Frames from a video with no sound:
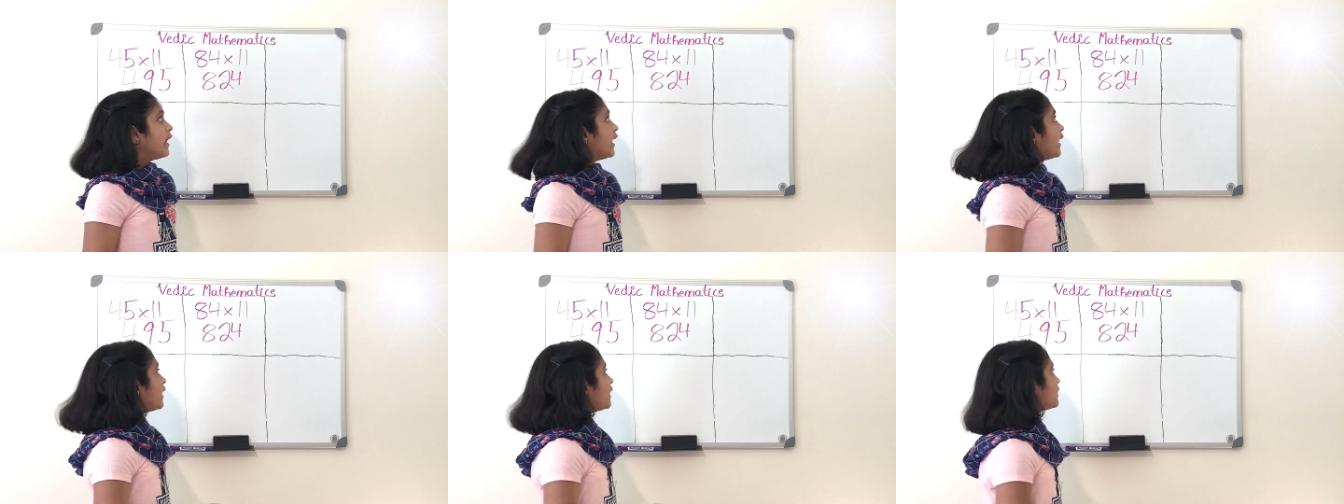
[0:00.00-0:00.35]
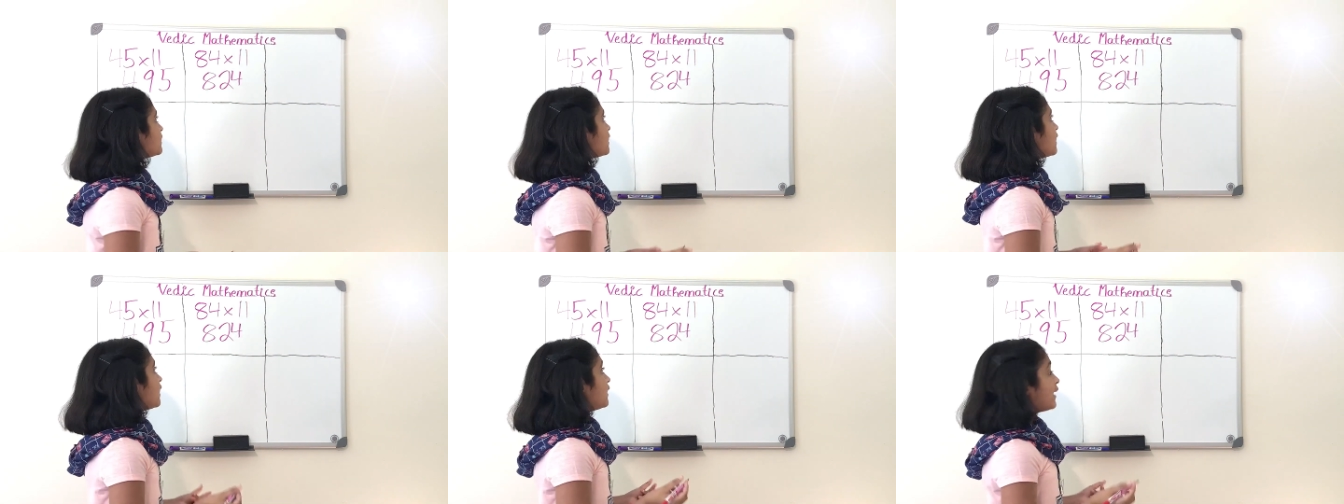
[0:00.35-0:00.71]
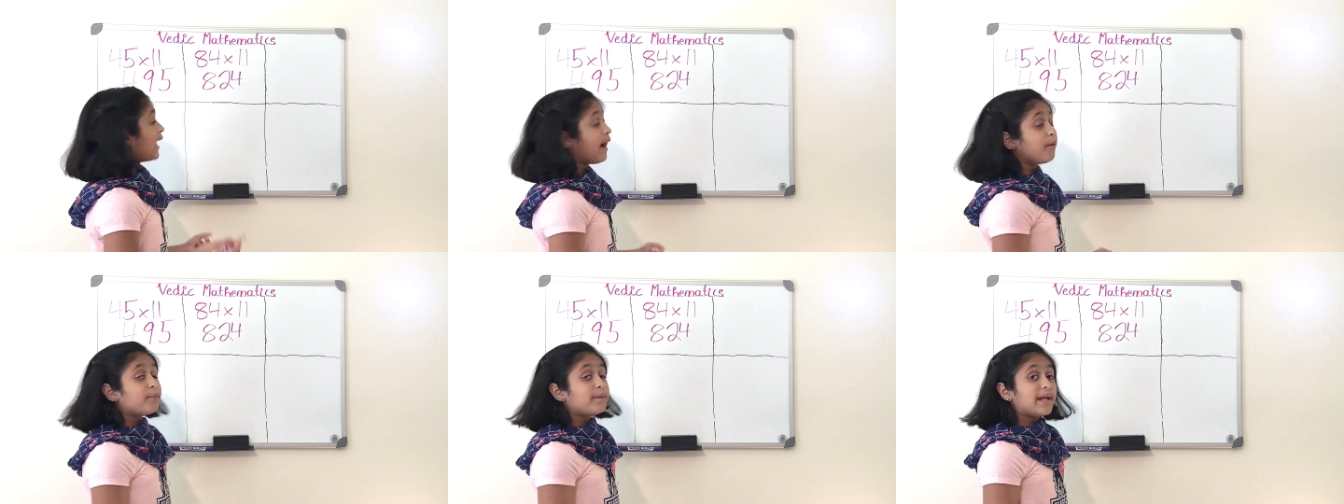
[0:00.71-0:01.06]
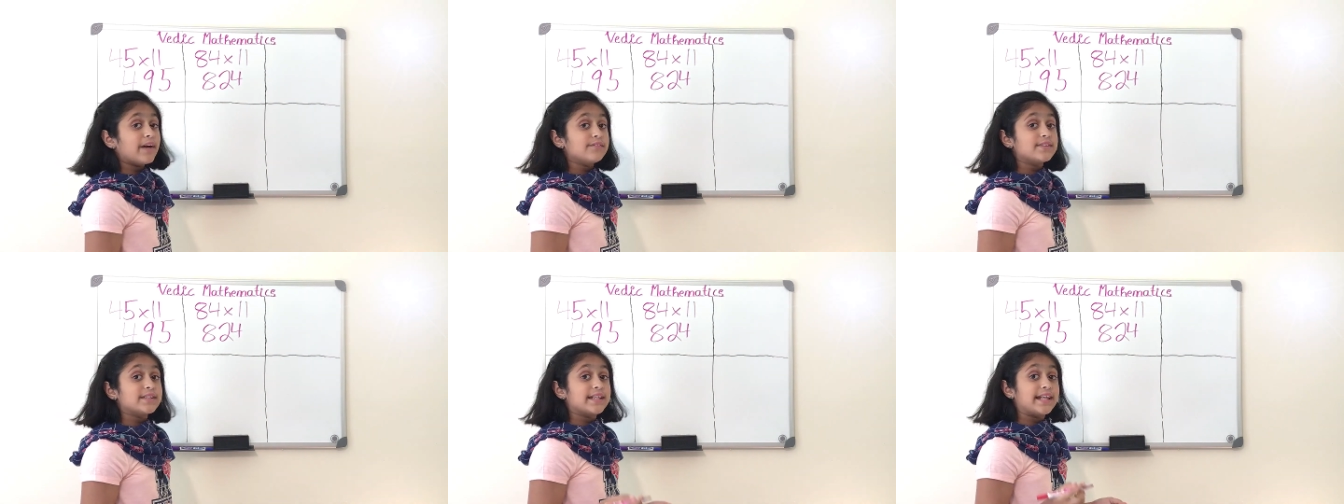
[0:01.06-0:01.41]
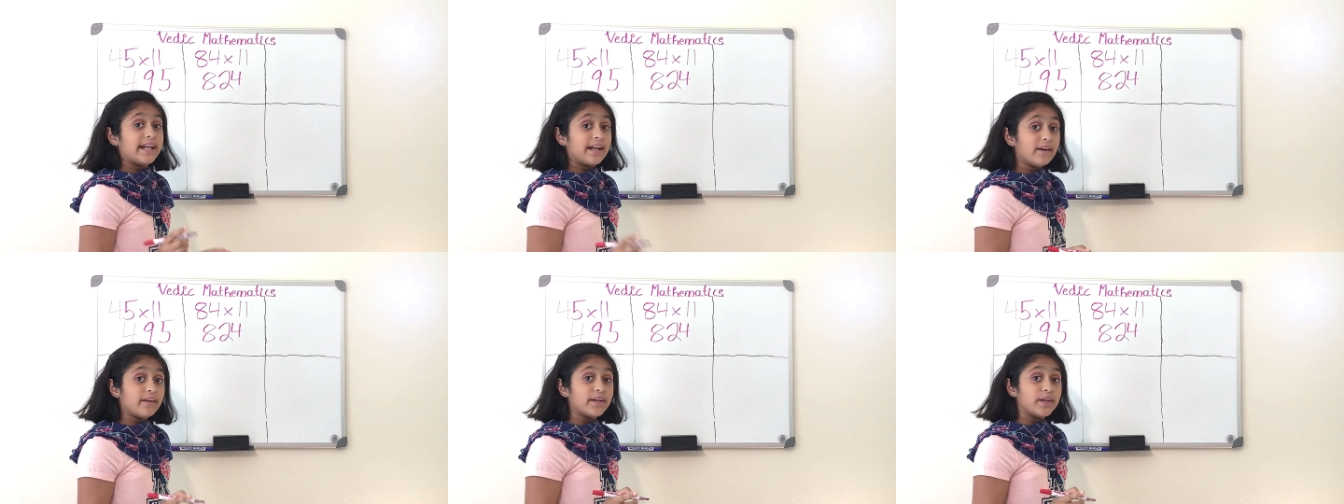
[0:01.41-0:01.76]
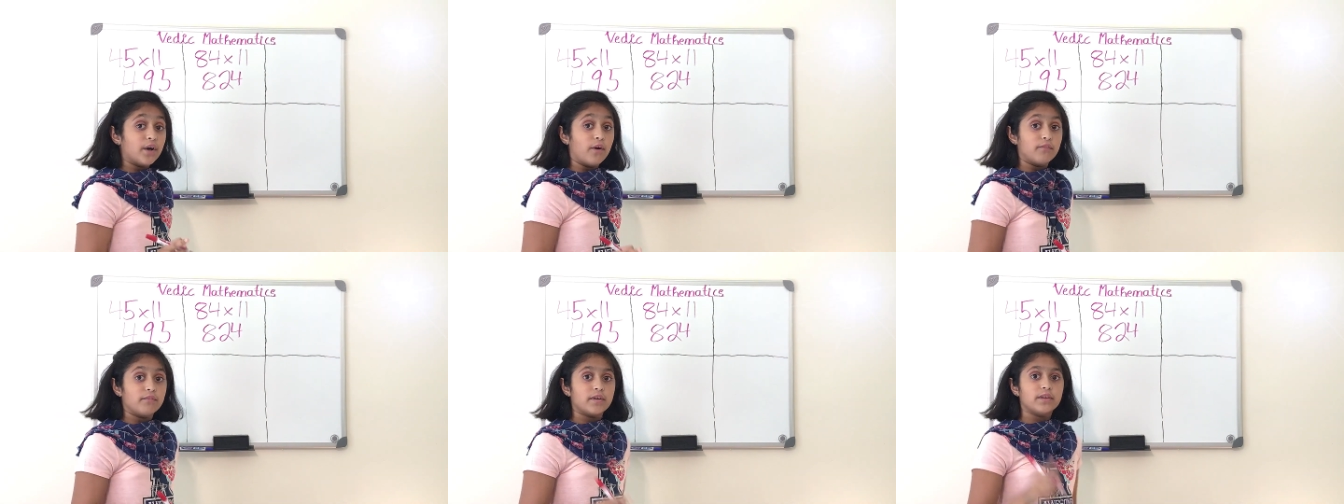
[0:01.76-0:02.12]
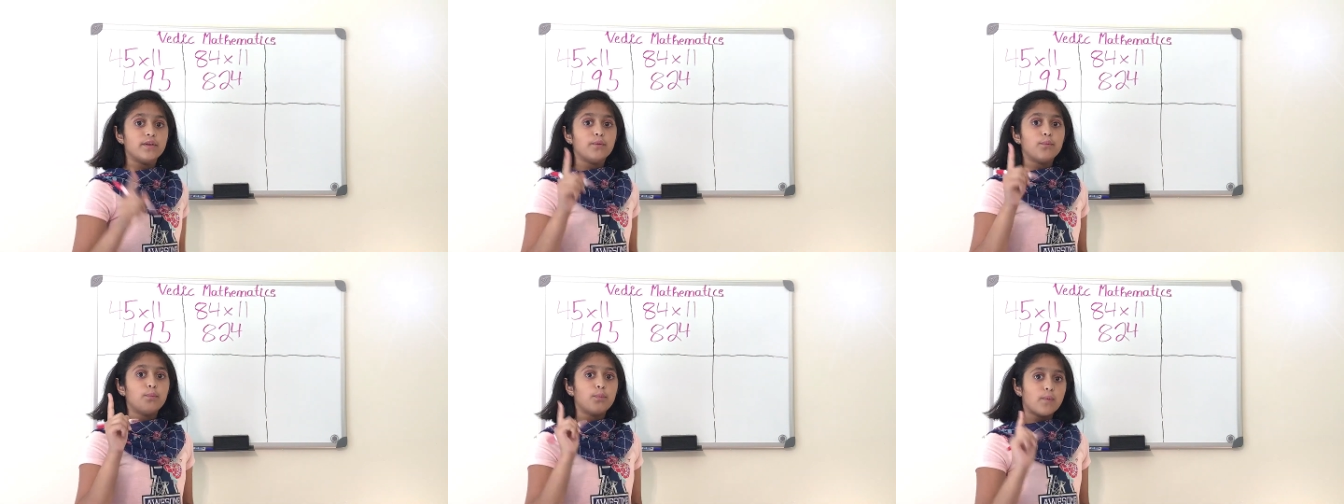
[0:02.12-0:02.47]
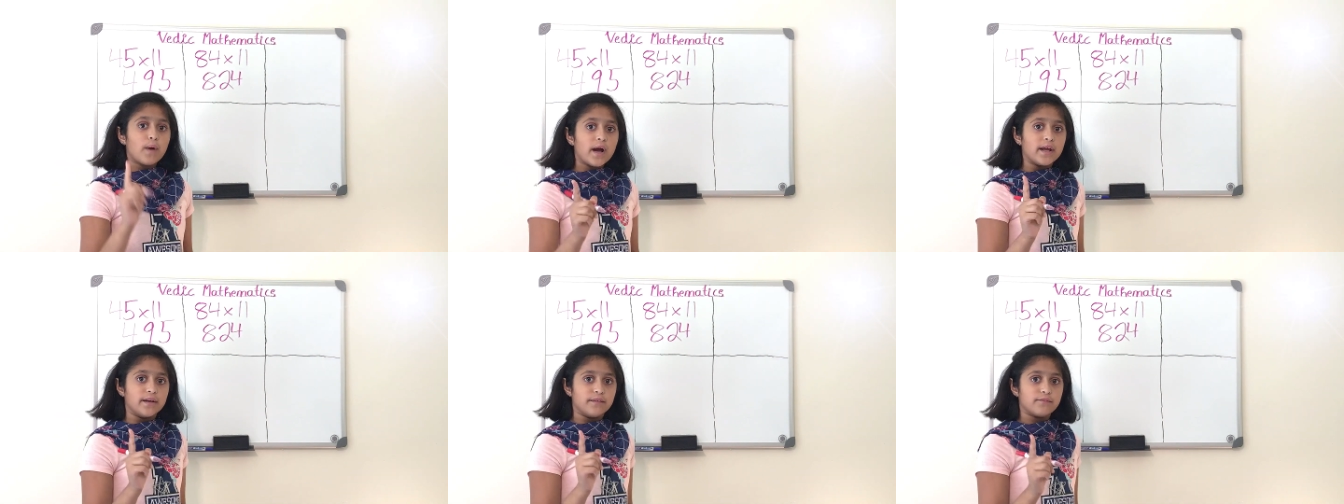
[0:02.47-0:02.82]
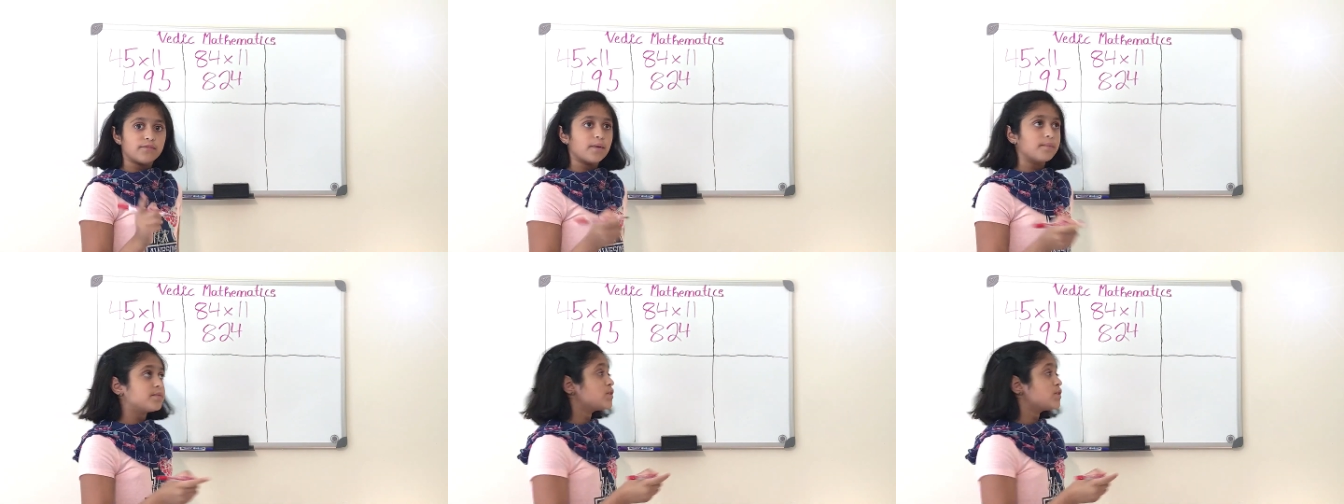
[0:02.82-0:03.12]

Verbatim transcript: And now we have to carry over the 1 from